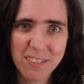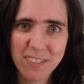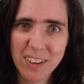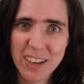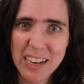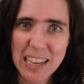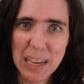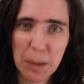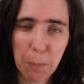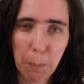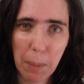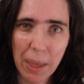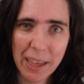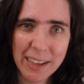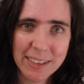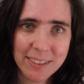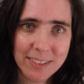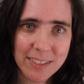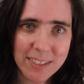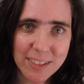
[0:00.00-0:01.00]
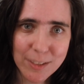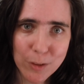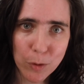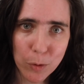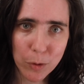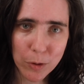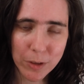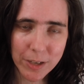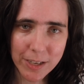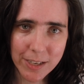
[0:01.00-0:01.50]
funny pet
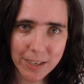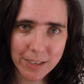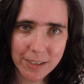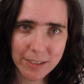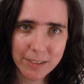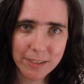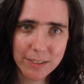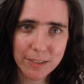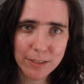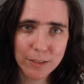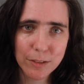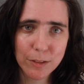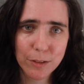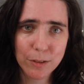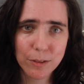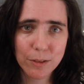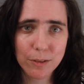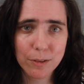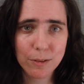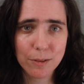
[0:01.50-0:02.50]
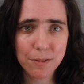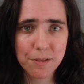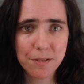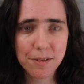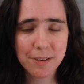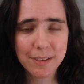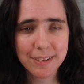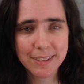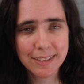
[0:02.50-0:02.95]
stories to